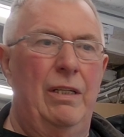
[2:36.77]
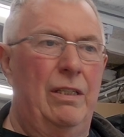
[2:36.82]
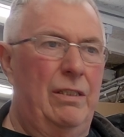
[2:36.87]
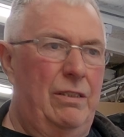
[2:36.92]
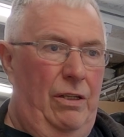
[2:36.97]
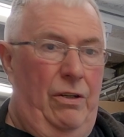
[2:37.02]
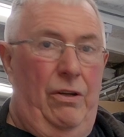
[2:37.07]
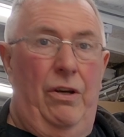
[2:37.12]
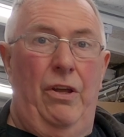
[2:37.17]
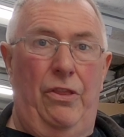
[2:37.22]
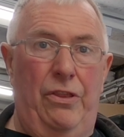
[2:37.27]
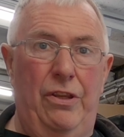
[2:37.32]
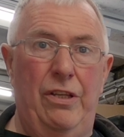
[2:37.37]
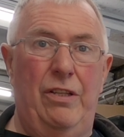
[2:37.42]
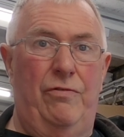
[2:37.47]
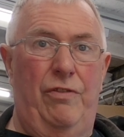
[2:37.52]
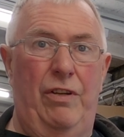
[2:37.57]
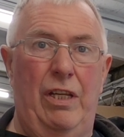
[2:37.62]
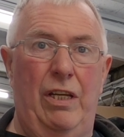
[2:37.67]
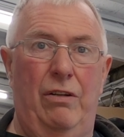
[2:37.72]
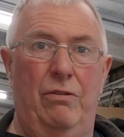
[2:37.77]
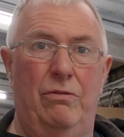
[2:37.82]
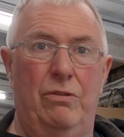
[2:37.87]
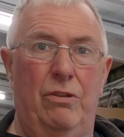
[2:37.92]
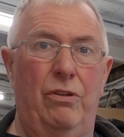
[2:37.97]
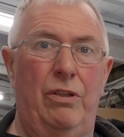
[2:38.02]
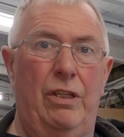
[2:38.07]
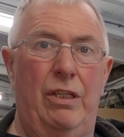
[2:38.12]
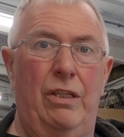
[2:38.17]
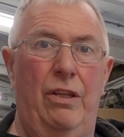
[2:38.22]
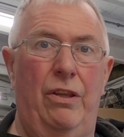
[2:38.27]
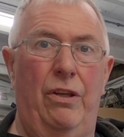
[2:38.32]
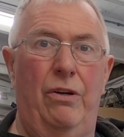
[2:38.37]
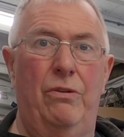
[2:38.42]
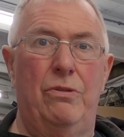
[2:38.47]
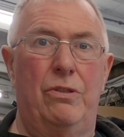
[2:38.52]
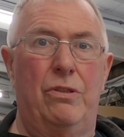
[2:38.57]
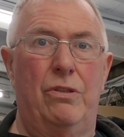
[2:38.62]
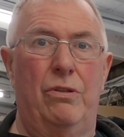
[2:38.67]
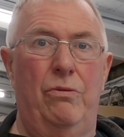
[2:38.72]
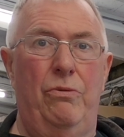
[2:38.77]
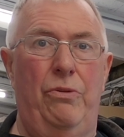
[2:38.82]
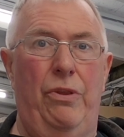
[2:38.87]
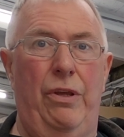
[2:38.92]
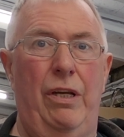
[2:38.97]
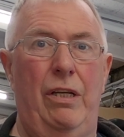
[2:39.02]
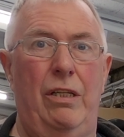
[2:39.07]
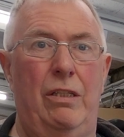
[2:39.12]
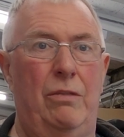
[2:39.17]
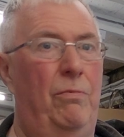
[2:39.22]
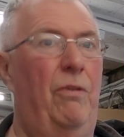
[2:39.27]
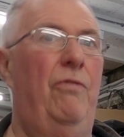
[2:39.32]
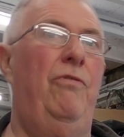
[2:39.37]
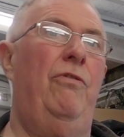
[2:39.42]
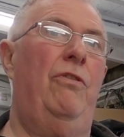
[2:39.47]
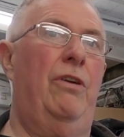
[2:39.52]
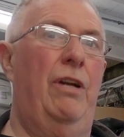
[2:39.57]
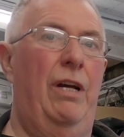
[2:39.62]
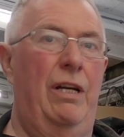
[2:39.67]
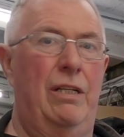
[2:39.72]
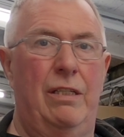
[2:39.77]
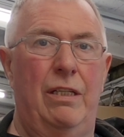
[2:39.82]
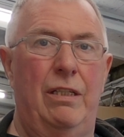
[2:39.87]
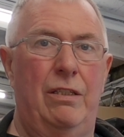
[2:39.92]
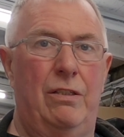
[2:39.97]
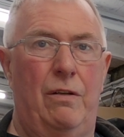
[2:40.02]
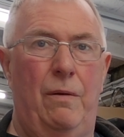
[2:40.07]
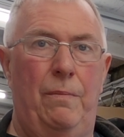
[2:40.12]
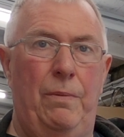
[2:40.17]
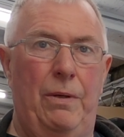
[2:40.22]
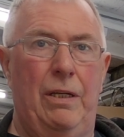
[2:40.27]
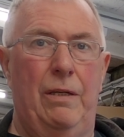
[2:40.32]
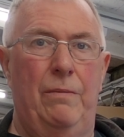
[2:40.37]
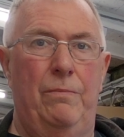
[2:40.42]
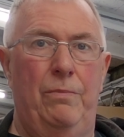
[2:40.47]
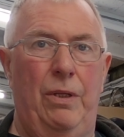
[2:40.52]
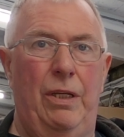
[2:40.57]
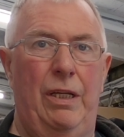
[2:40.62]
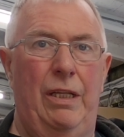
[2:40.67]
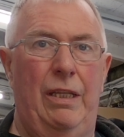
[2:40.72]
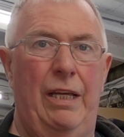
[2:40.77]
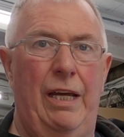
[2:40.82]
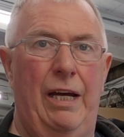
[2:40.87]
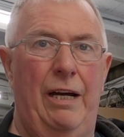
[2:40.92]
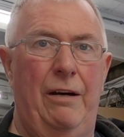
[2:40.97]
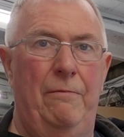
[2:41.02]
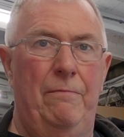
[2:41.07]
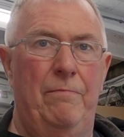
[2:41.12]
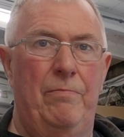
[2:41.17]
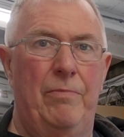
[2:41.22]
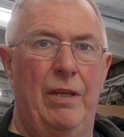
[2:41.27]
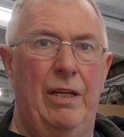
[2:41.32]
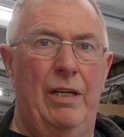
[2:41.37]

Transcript: So this video is looking at those two things before I actually strip it completely out.